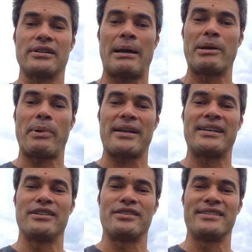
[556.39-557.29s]
And coming
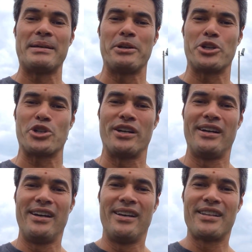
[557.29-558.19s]
back here to this image,
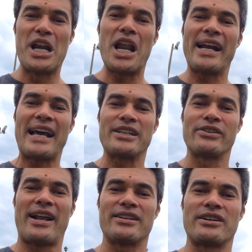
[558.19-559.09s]
the
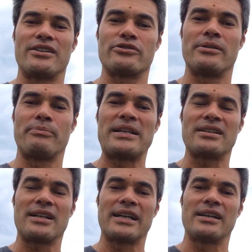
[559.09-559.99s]
Lighthouse of Alexandria
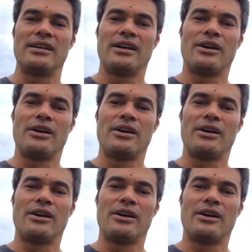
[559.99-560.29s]
basically